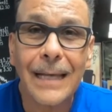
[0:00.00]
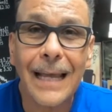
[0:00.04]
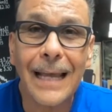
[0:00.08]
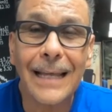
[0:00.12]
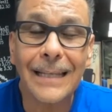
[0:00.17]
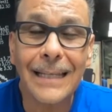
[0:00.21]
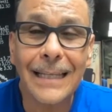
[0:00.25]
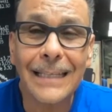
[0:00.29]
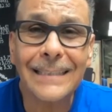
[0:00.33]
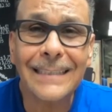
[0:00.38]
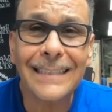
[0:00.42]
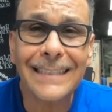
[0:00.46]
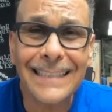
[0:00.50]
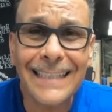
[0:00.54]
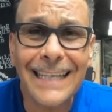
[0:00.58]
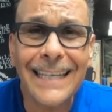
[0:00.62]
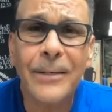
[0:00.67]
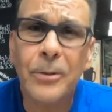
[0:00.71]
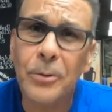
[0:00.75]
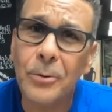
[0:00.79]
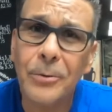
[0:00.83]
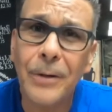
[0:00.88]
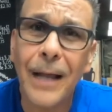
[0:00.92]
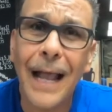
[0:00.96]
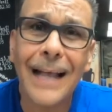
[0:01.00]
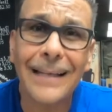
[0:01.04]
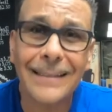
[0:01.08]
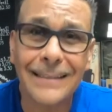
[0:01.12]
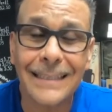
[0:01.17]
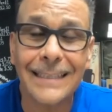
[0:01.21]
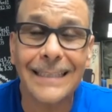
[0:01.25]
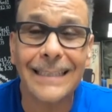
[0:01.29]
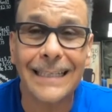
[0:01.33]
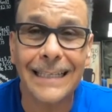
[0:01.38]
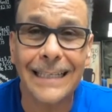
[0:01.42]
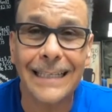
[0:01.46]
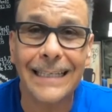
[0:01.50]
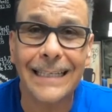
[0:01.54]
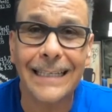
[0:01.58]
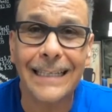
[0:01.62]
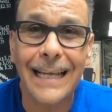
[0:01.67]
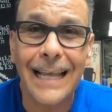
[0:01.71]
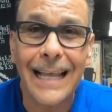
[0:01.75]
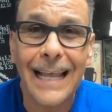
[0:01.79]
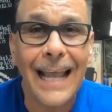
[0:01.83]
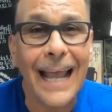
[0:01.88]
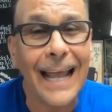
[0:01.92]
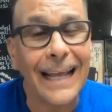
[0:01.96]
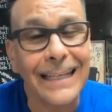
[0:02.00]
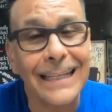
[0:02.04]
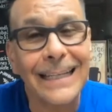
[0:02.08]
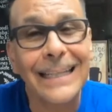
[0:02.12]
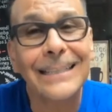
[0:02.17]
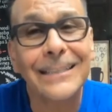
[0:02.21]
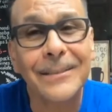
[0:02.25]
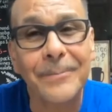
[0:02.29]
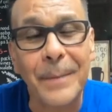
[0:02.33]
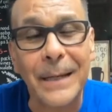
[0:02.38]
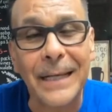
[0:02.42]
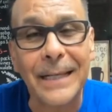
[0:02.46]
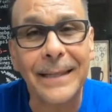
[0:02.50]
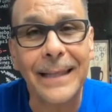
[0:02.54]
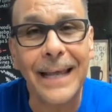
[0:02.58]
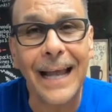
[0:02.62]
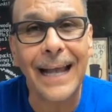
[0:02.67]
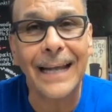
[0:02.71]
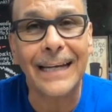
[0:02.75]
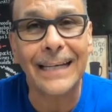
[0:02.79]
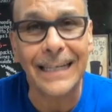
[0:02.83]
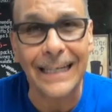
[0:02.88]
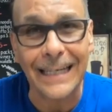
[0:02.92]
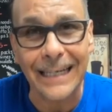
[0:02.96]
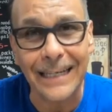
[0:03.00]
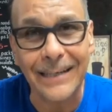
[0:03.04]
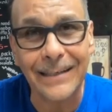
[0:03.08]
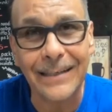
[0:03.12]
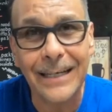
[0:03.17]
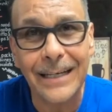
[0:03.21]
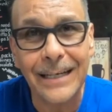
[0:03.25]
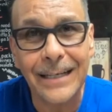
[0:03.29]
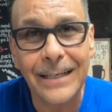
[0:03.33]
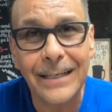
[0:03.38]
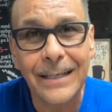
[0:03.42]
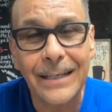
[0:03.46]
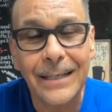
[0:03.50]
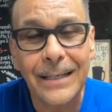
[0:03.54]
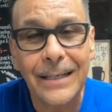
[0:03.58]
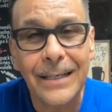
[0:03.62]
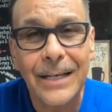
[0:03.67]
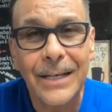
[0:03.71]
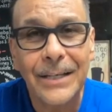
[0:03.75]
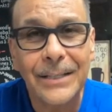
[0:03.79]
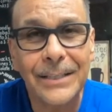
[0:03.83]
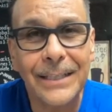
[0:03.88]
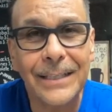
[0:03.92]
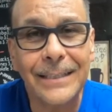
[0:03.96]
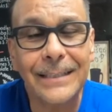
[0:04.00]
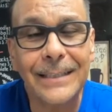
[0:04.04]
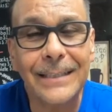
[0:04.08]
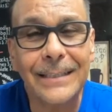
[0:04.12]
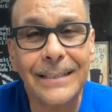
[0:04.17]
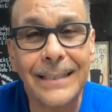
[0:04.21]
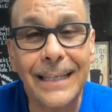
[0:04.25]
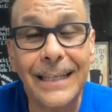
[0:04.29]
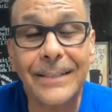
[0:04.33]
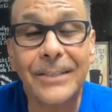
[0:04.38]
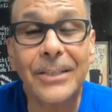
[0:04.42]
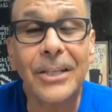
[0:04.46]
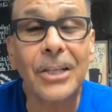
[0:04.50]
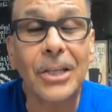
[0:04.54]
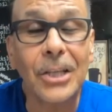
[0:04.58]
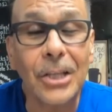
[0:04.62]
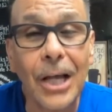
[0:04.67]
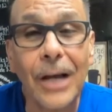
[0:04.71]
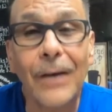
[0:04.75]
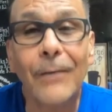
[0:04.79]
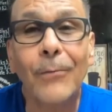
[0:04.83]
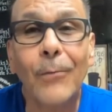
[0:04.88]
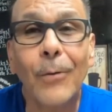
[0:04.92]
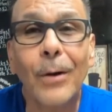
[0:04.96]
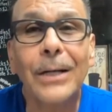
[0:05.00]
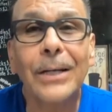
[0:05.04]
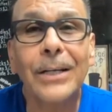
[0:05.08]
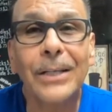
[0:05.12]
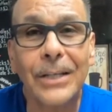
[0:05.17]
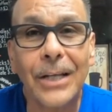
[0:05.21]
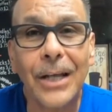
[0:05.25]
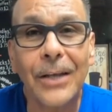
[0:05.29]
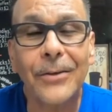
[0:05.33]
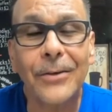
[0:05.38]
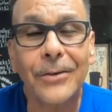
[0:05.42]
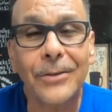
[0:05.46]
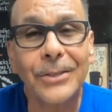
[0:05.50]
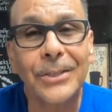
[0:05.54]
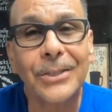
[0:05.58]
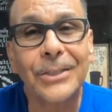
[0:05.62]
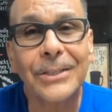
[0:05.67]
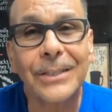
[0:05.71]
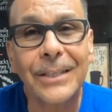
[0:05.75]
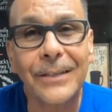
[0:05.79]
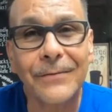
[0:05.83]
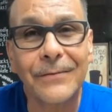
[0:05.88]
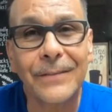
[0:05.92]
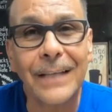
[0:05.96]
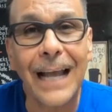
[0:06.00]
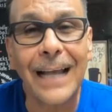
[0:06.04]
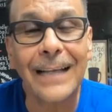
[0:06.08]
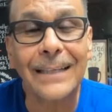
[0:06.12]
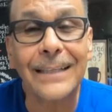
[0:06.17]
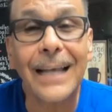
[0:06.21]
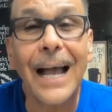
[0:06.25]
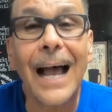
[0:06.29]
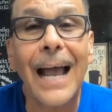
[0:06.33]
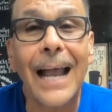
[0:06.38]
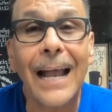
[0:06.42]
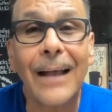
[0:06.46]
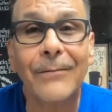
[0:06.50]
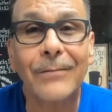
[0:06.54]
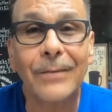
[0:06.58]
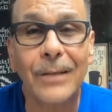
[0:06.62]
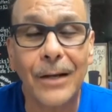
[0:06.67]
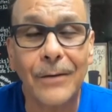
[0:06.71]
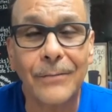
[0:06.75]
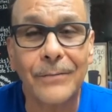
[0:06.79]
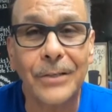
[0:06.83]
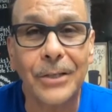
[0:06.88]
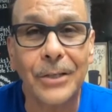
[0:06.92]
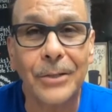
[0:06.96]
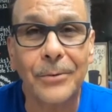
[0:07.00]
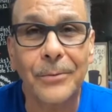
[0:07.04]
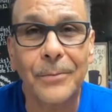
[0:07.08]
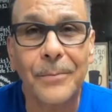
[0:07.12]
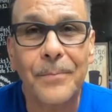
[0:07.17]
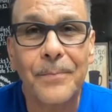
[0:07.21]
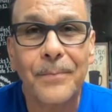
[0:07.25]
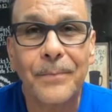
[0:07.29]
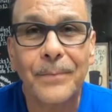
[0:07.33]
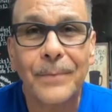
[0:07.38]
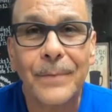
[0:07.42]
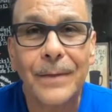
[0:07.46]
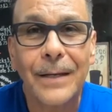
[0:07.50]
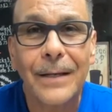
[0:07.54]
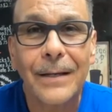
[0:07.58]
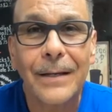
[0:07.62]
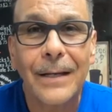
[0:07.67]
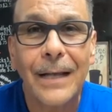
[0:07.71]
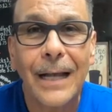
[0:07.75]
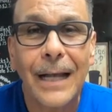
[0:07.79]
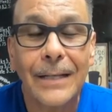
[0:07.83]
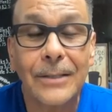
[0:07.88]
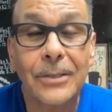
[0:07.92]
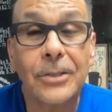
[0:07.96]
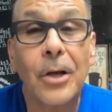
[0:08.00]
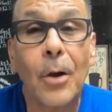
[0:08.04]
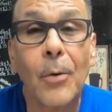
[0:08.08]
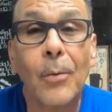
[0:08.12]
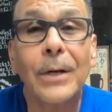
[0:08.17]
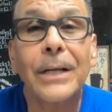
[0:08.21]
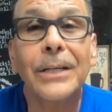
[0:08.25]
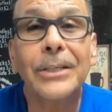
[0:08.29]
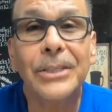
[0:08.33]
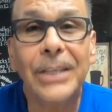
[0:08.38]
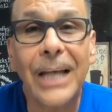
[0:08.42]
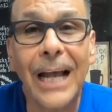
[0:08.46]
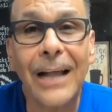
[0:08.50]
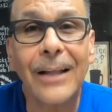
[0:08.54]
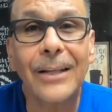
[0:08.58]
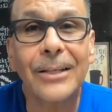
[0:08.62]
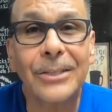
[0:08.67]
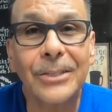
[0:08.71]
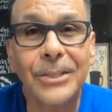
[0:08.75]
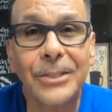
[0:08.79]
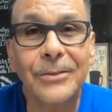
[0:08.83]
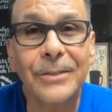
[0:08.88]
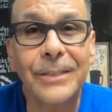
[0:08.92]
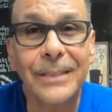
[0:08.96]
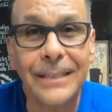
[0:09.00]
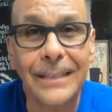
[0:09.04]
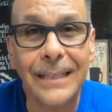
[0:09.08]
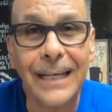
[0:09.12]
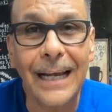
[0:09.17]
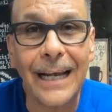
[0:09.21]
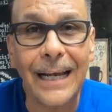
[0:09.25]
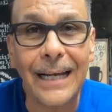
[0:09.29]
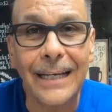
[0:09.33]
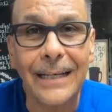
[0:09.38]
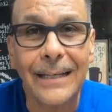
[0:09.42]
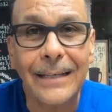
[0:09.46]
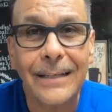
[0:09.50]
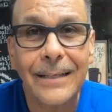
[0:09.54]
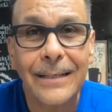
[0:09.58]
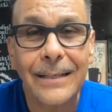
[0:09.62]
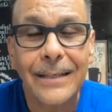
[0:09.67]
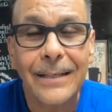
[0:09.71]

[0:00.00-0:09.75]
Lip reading: and let's see who has a need and let's meet that need. Jesus said to love one another just as I have loved you. And so I want to challenge you today